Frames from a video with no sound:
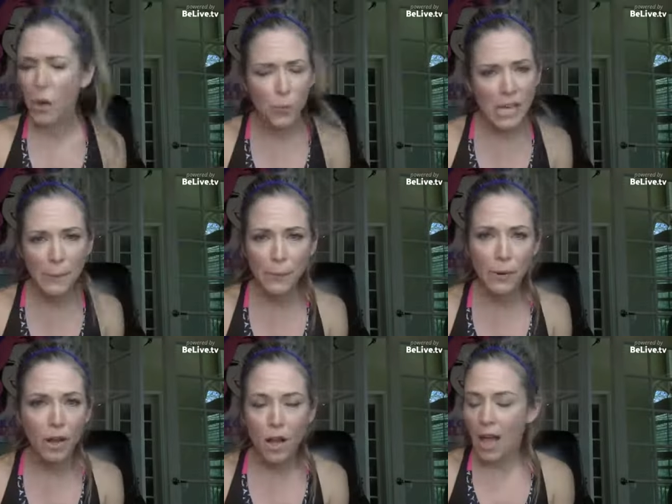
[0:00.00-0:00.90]

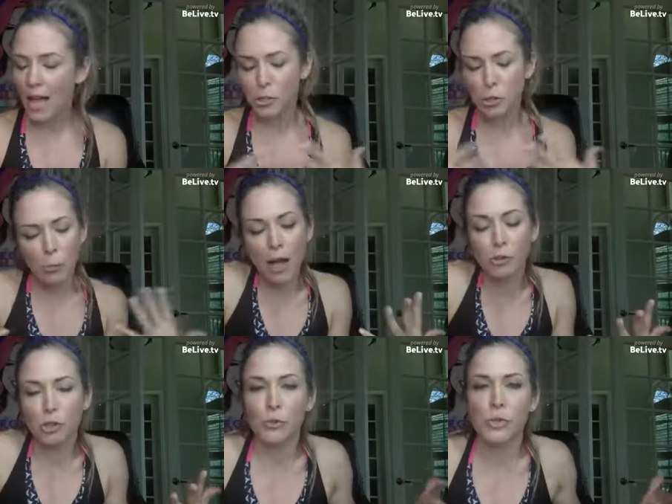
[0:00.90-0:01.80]
people, super
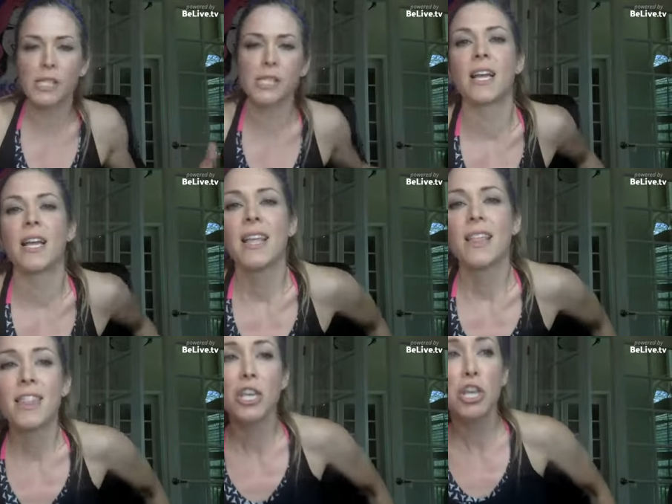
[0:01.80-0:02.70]
altruistic,
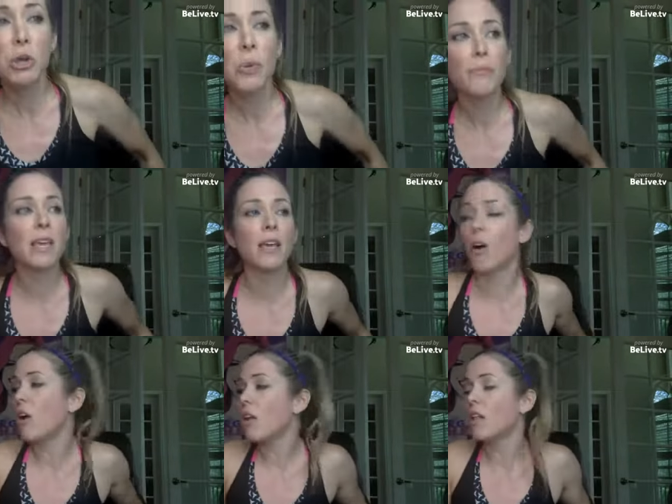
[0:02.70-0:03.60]
then you would be
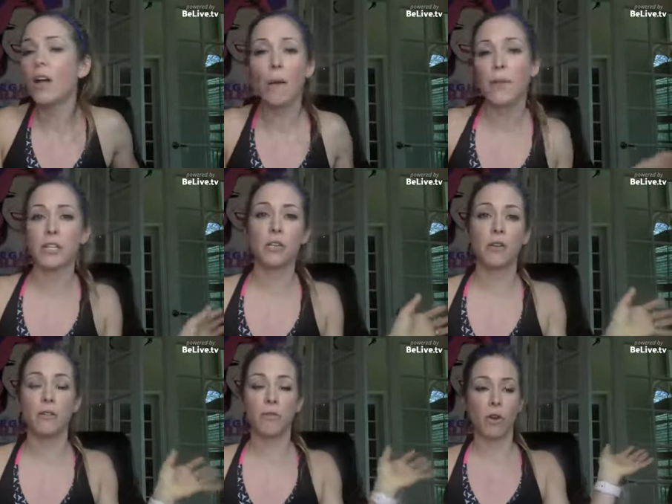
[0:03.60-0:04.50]
all up in,
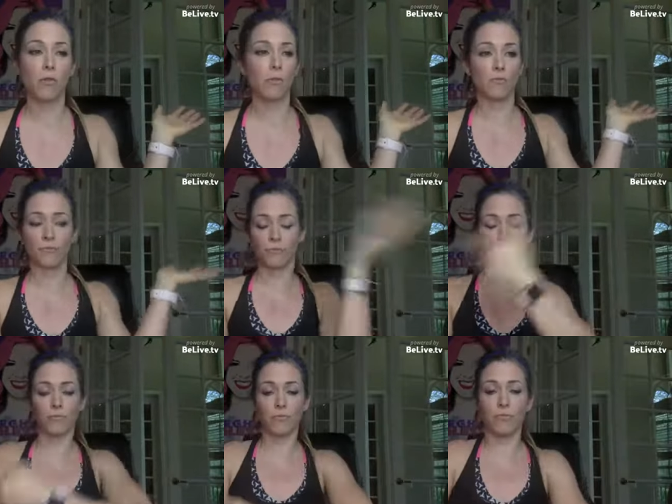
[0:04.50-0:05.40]
you know,
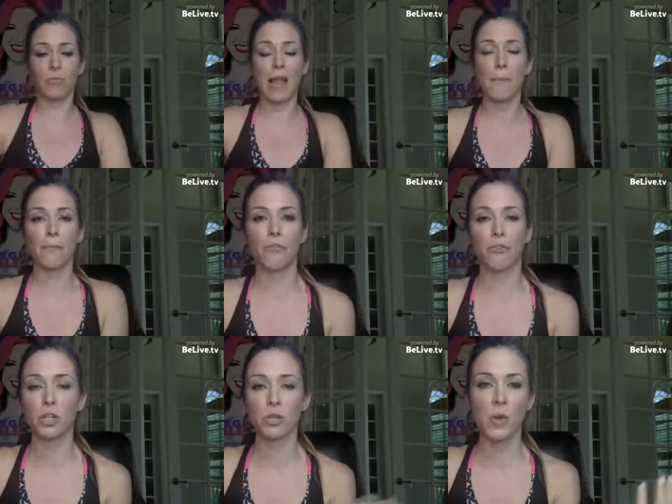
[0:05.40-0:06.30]
April,
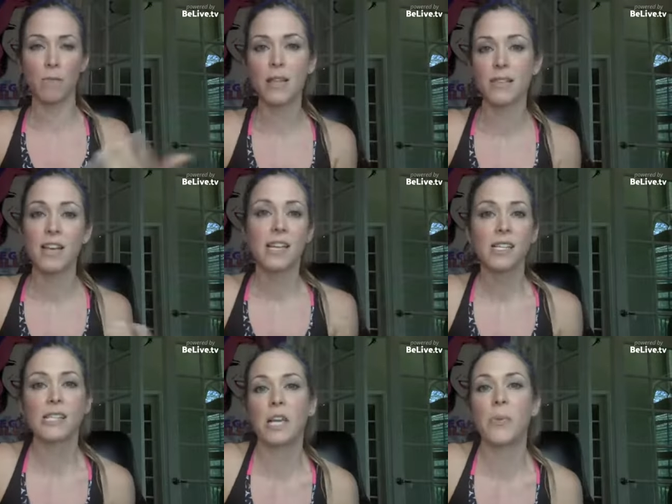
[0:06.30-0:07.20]
first week of the month,
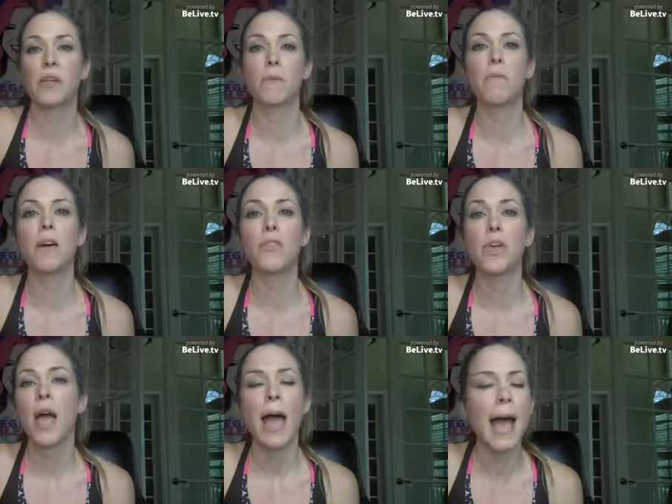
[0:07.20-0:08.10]
second week of the month,
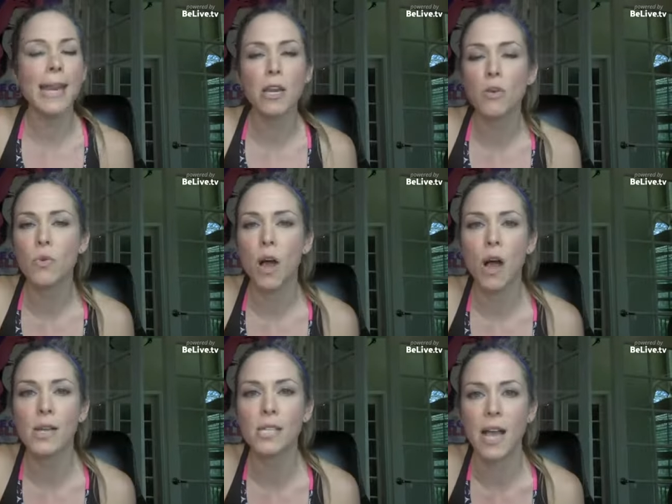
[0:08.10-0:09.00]
adding new
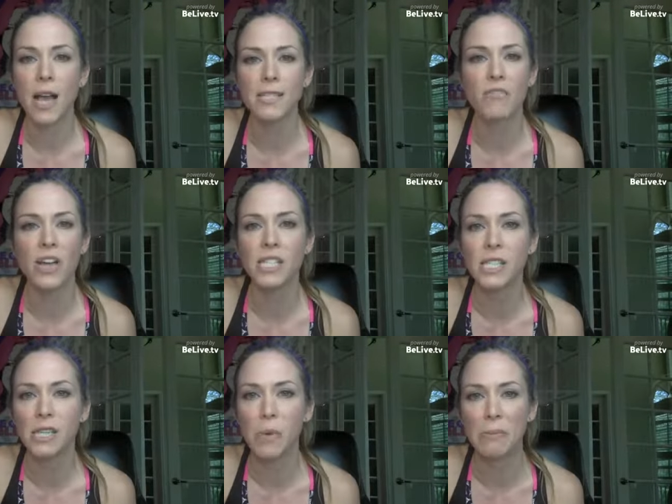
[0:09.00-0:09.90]
contacts,
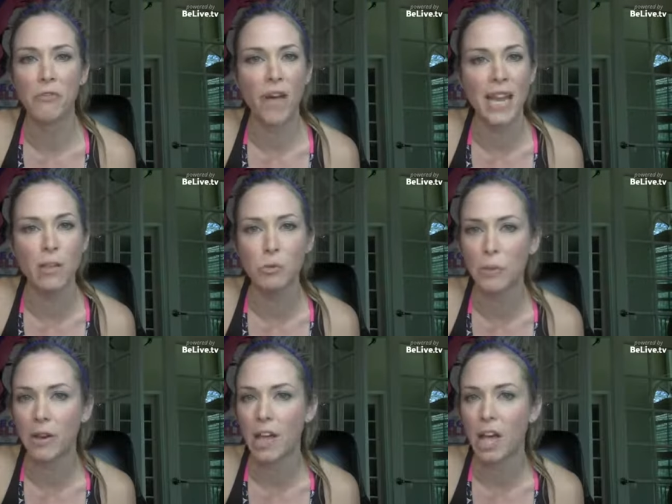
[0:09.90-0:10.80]
investing in people, finding those
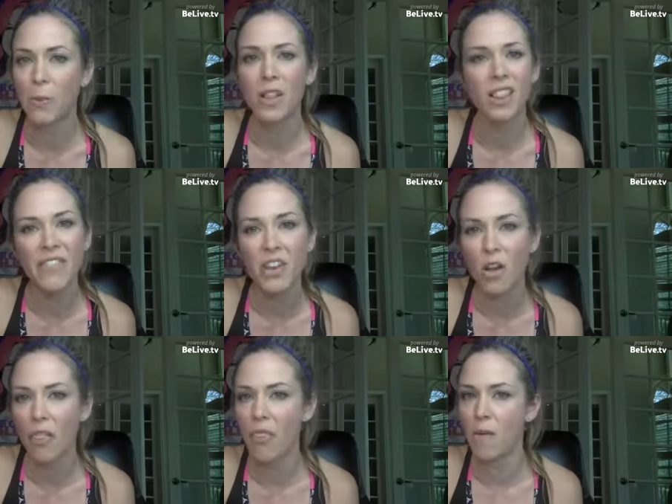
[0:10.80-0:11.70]
people to help, loving
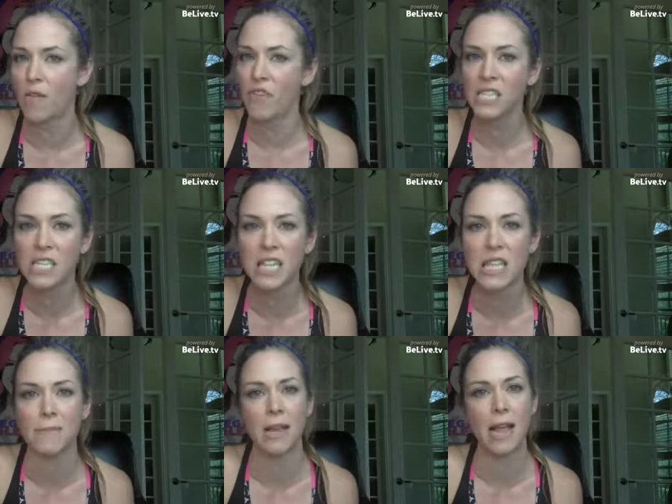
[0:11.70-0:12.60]
on them, investing in
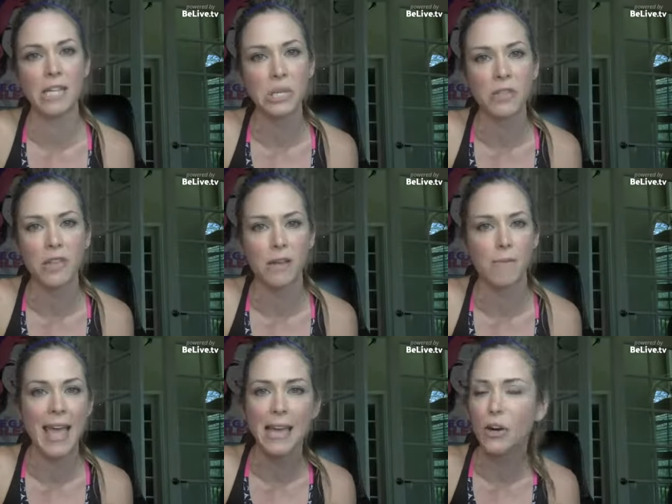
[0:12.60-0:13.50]
them, connecting with them,
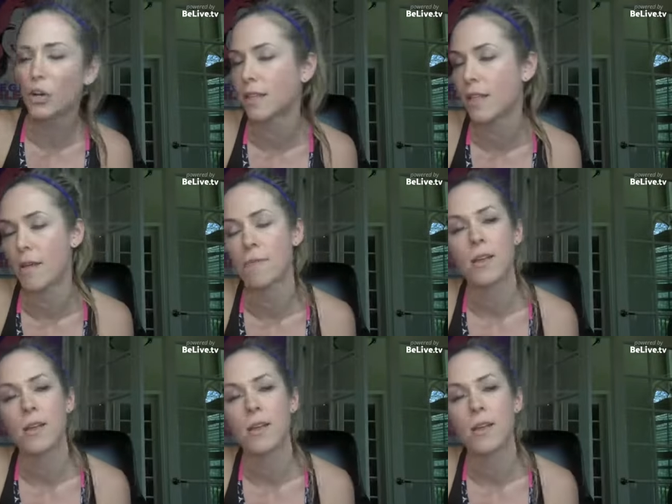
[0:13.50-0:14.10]
hey girling them,